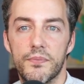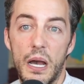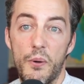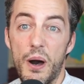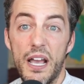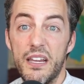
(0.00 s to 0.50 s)

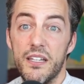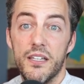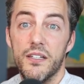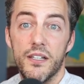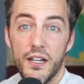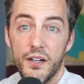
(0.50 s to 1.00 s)
How I
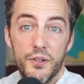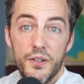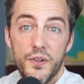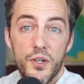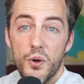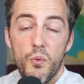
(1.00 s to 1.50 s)
did, and I don't
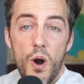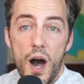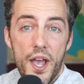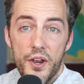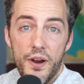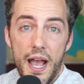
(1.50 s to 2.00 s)
even know
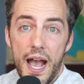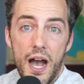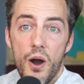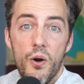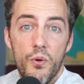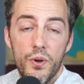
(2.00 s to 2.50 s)
why or
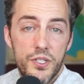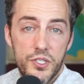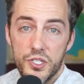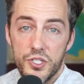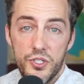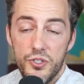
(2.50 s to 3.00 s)
how. It's
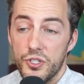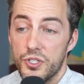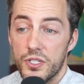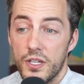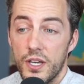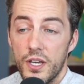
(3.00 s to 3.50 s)
just you
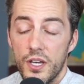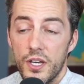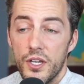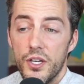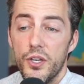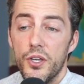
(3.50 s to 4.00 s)
just
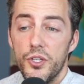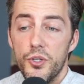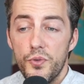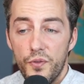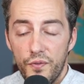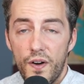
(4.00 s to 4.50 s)

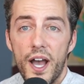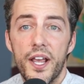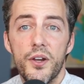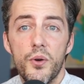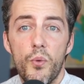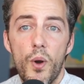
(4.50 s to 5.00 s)
you
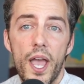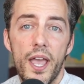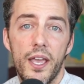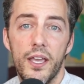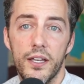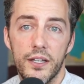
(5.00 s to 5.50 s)
find a
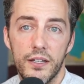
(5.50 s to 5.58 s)
way